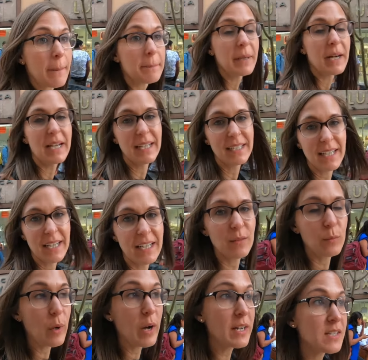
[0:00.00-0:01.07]
But it
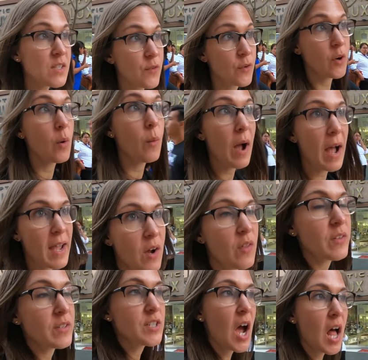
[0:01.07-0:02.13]
was for a while
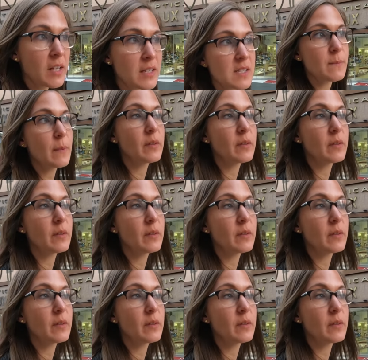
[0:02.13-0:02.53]
the tallest